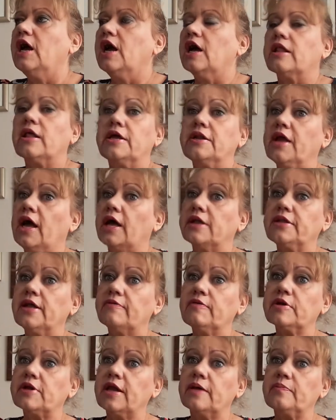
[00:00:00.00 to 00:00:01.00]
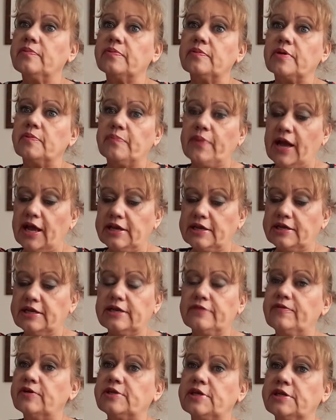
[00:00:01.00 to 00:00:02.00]
Lynn, I'd never get back here
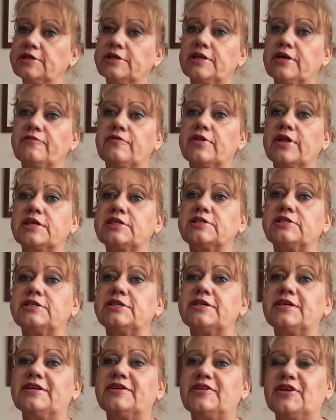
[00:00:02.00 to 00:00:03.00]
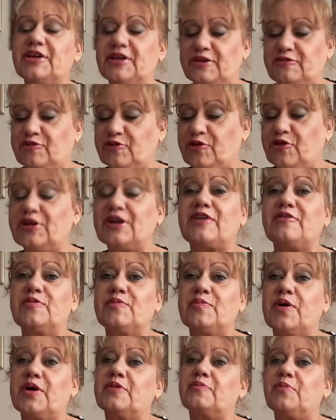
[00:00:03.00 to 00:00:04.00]
if I didn't deliver this to you. If I got to give you
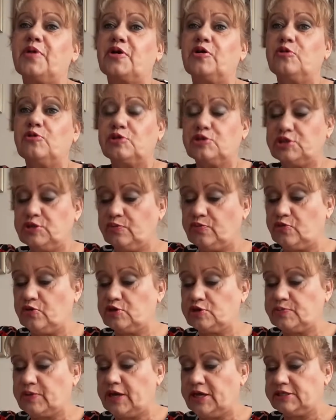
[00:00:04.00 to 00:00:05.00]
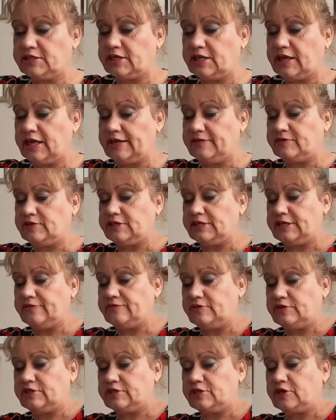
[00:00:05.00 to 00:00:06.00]
my glossy box, but it's arrived
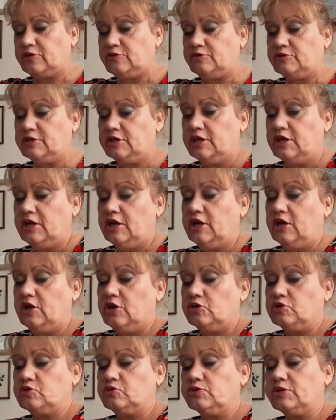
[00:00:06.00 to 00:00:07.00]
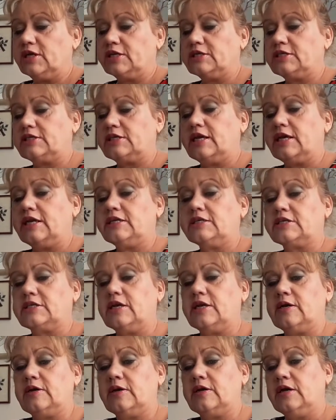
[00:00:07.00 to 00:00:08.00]
safe and sound. So this is
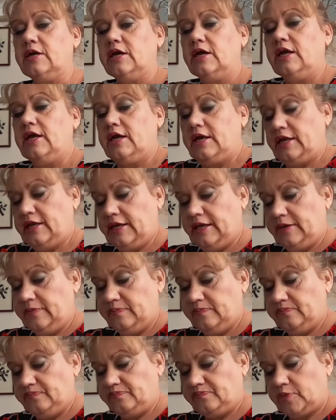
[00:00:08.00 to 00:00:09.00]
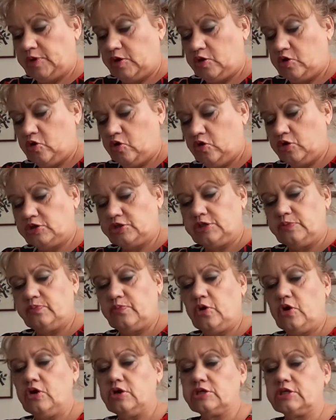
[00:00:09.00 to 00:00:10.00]
my Cohorted
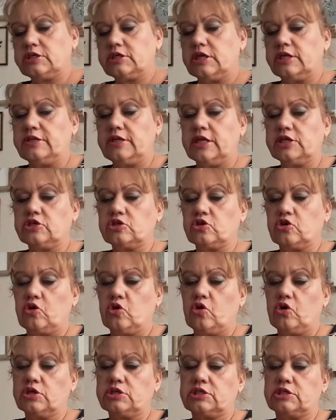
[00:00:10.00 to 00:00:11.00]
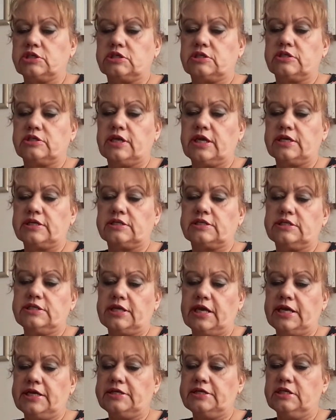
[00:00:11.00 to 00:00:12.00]
box, and this costs
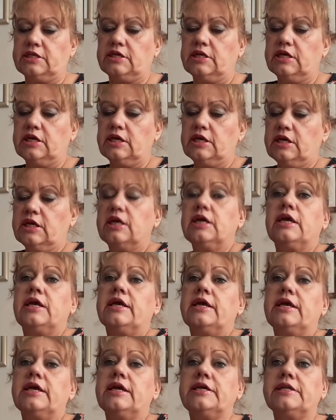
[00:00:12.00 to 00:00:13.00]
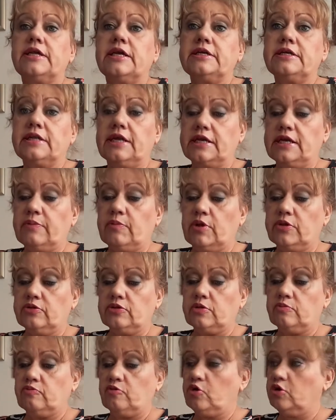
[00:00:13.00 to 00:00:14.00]
$39.99 a month,
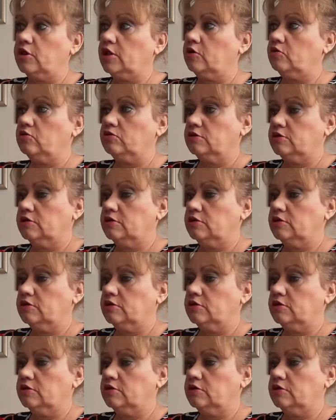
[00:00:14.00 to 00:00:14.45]
and we've got little